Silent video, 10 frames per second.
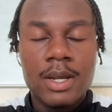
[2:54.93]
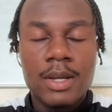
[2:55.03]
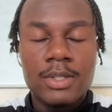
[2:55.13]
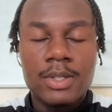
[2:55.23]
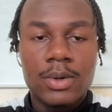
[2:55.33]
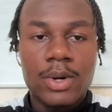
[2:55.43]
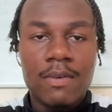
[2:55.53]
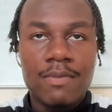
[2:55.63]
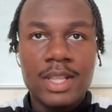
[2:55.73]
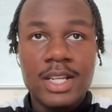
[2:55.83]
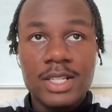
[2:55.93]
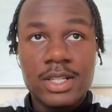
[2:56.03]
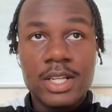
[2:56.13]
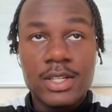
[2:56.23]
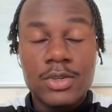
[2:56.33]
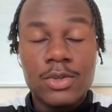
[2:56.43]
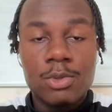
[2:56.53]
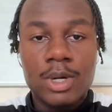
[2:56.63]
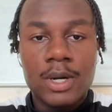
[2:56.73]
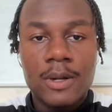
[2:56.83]
So I think that's a
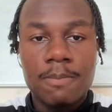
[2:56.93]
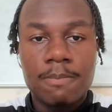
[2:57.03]
huge part.